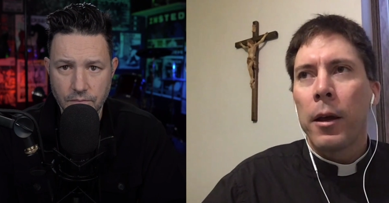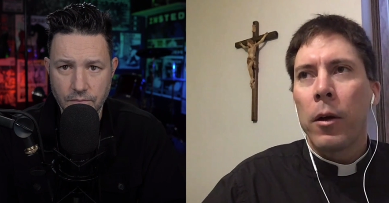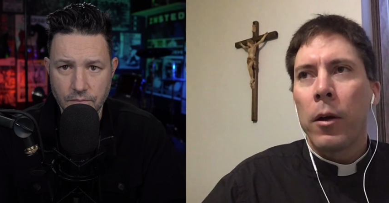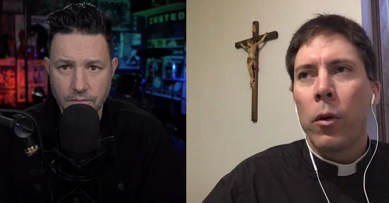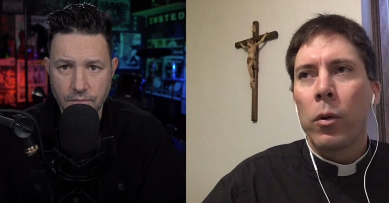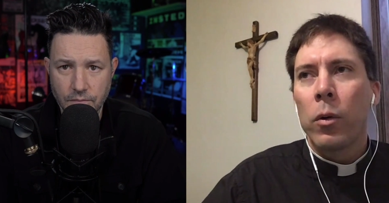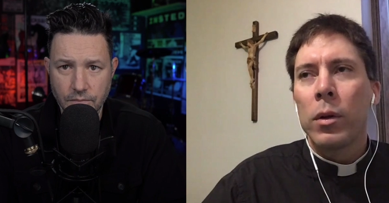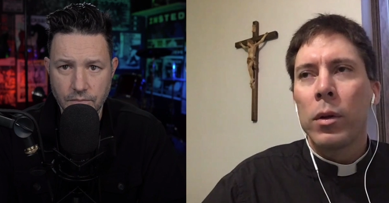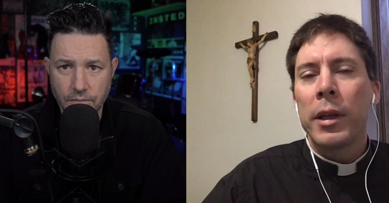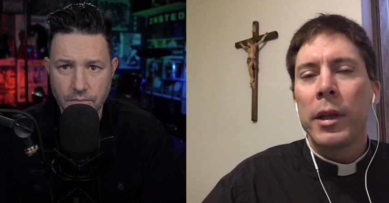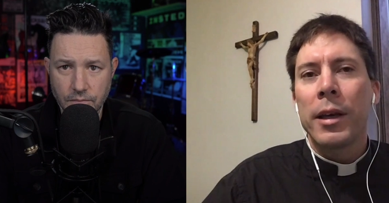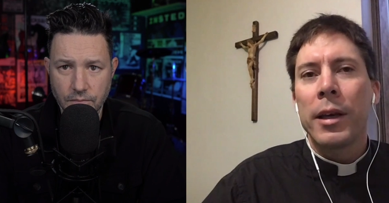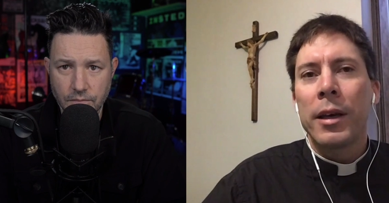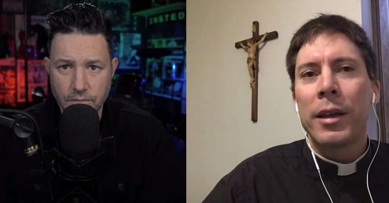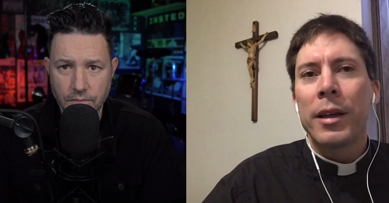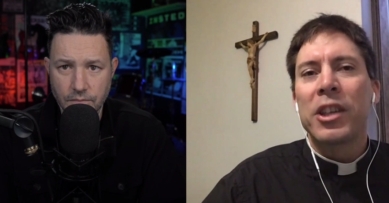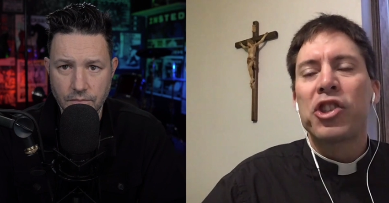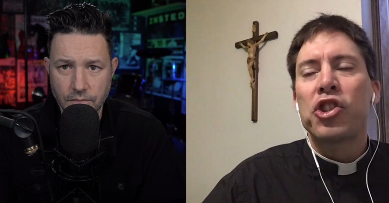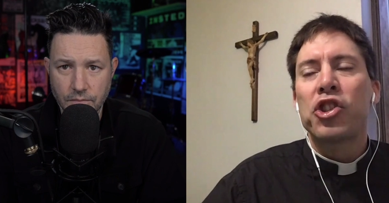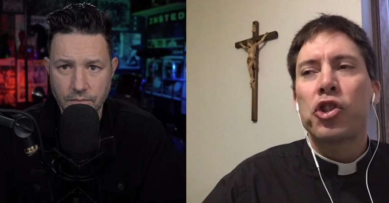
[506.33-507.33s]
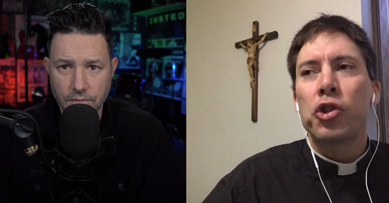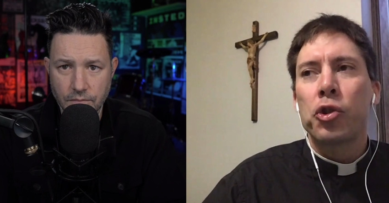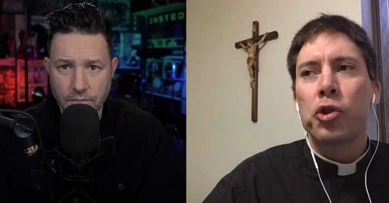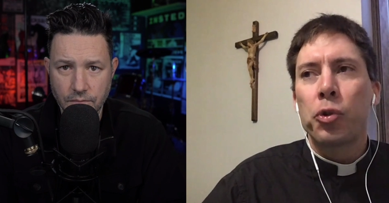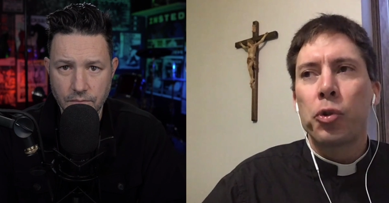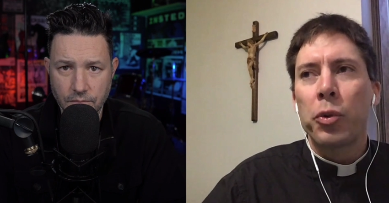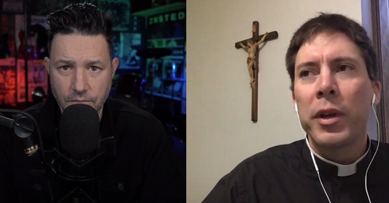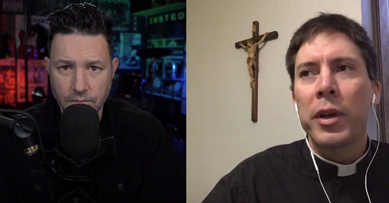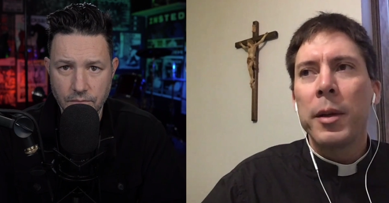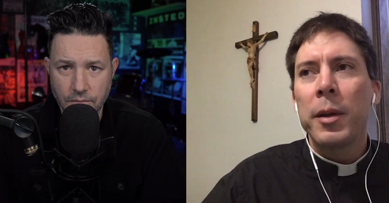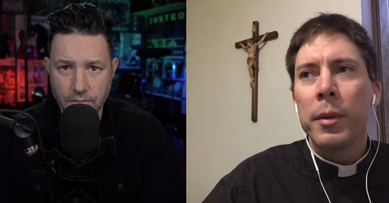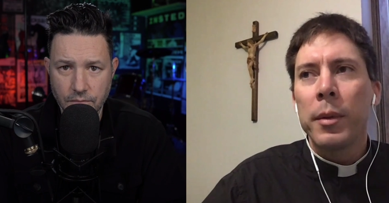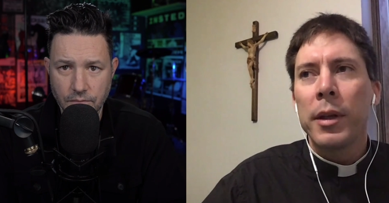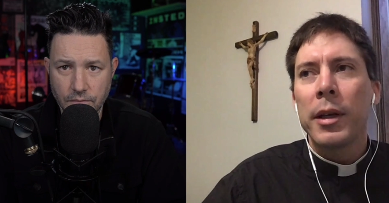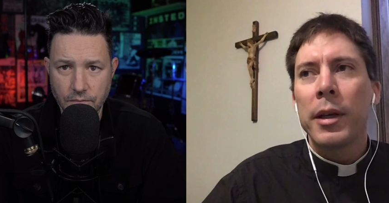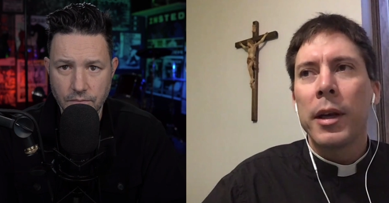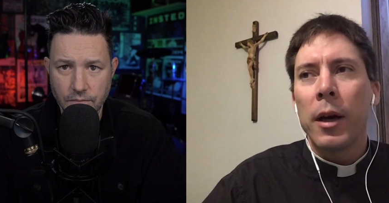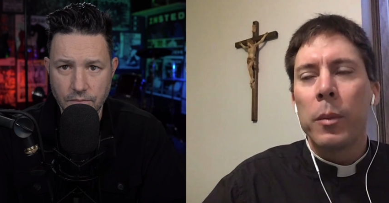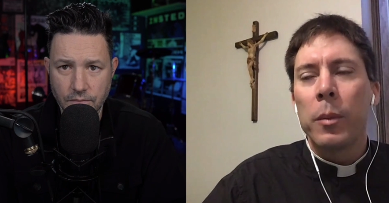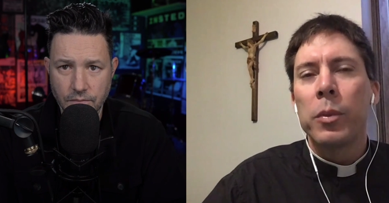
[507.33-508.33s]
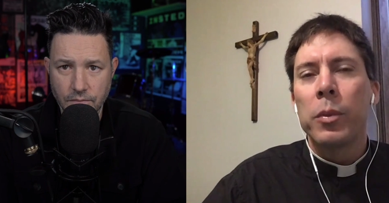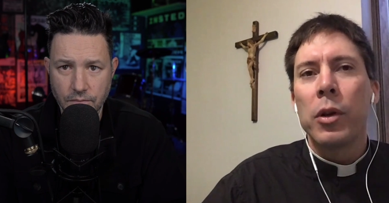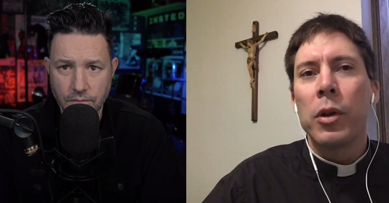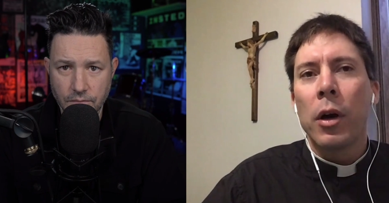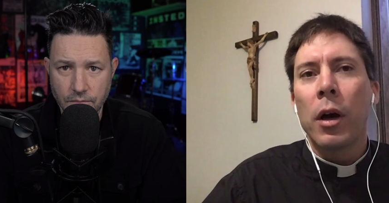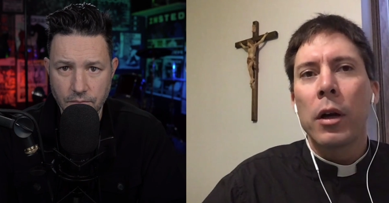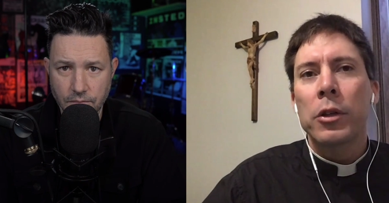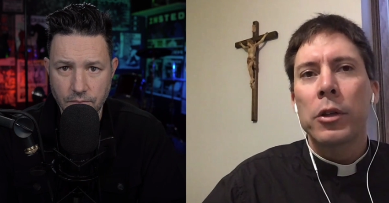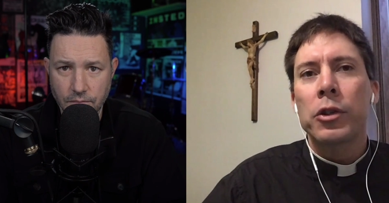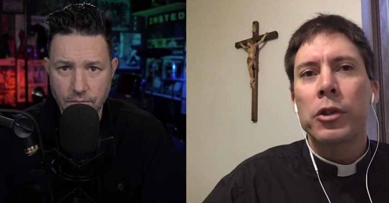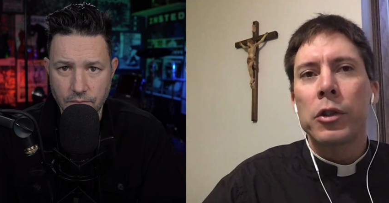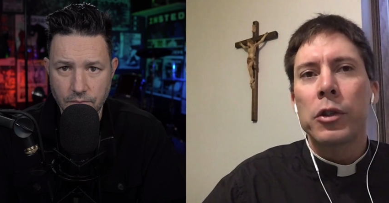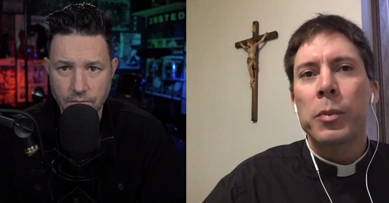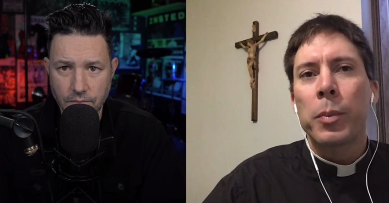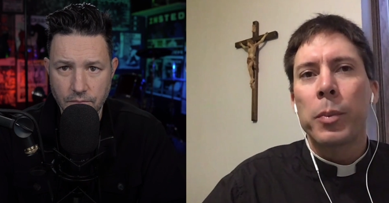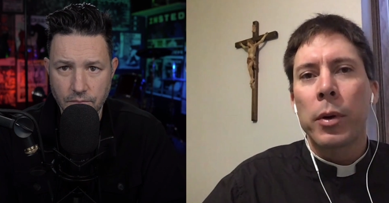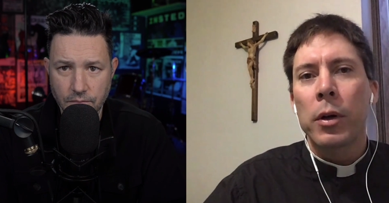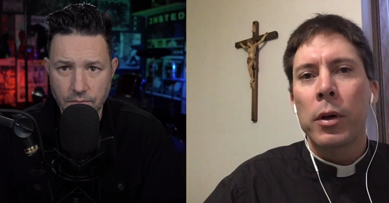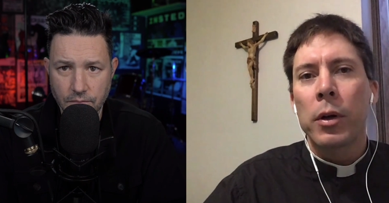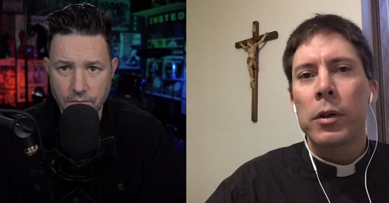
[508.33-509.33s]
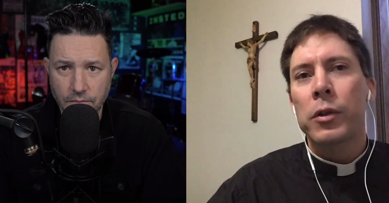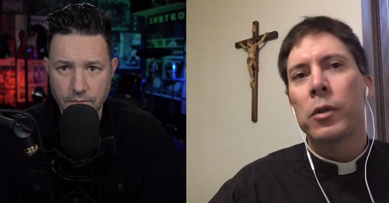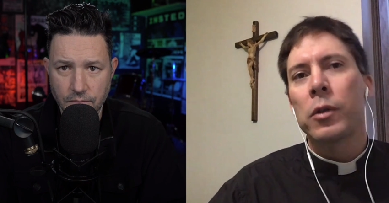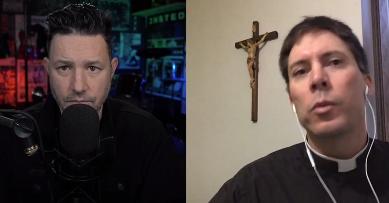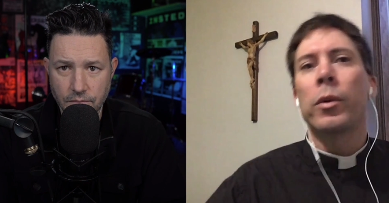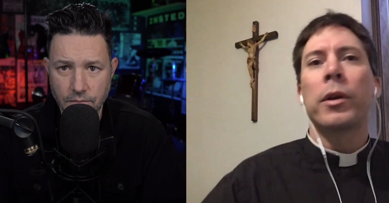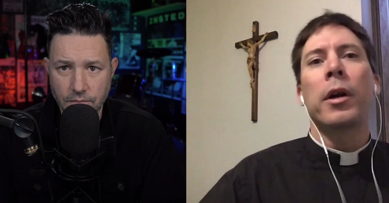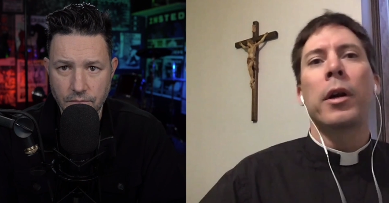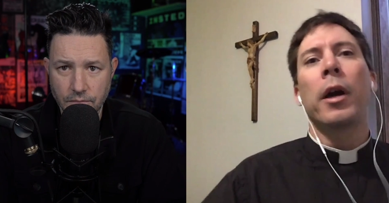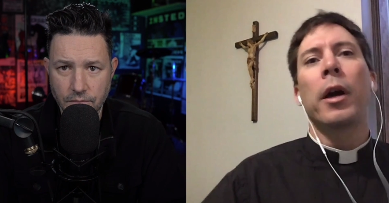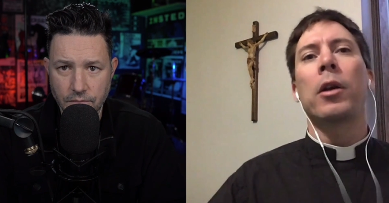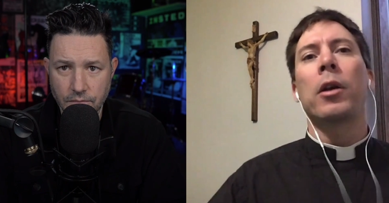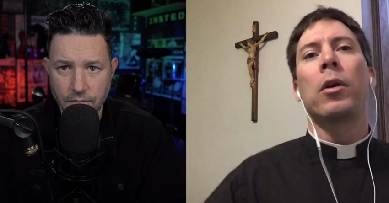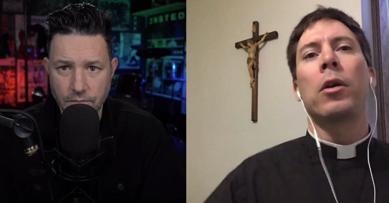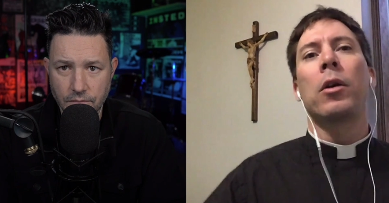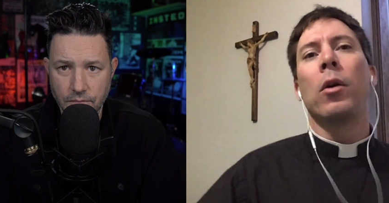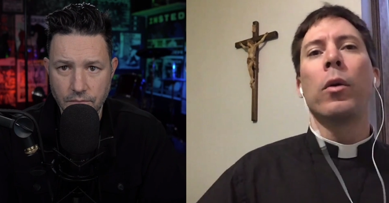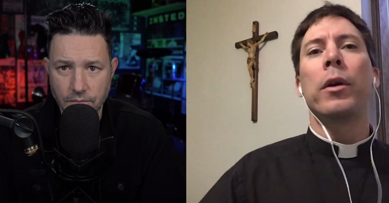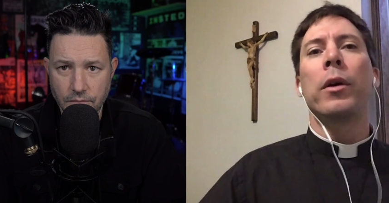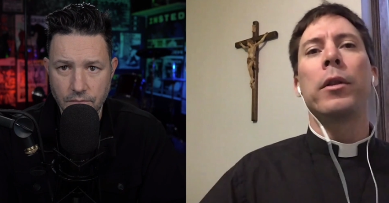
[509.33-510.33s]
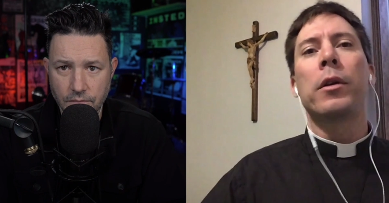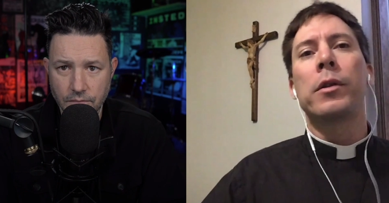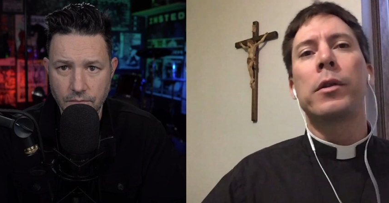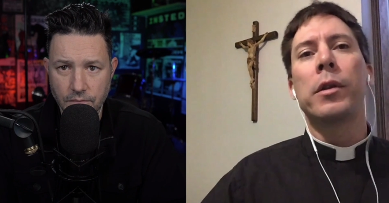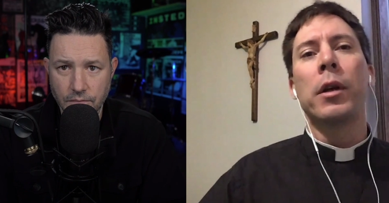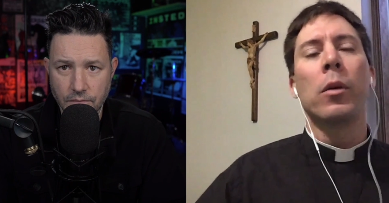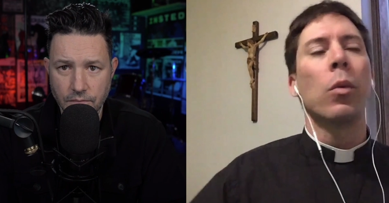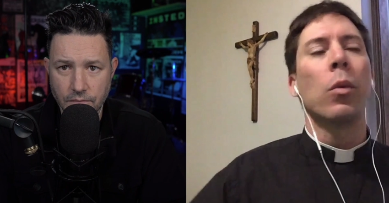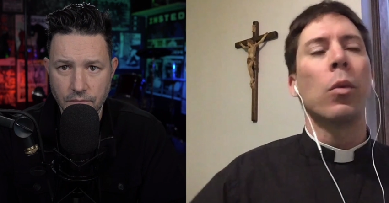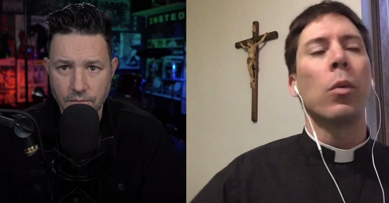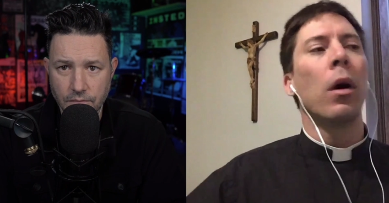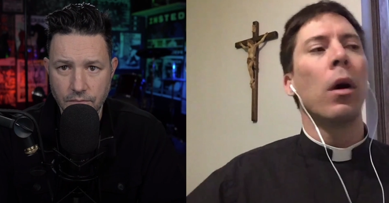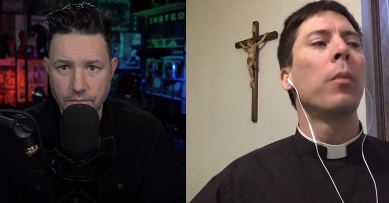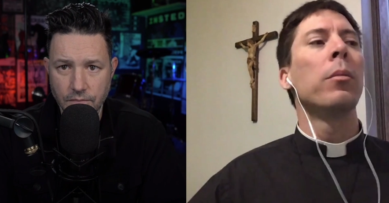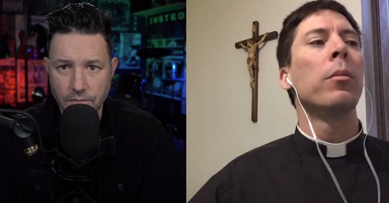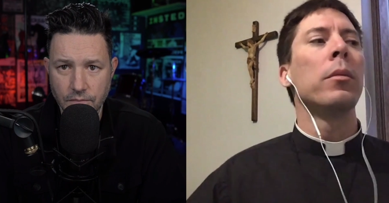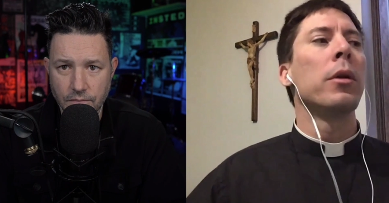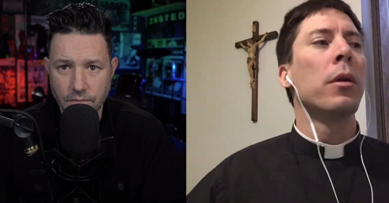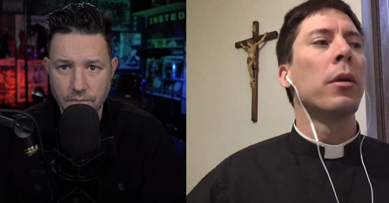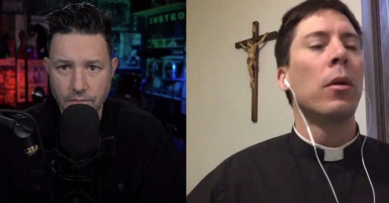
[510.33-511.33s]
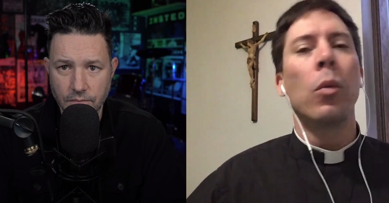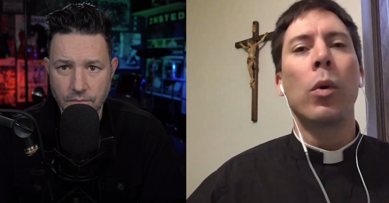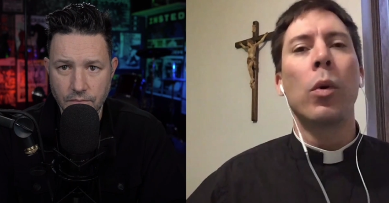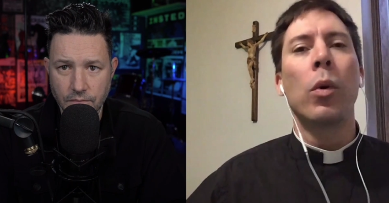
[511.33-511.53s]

Speaker 1: only an extremely obnoxious person would kind of go in there saying, "Well, I'm, you know,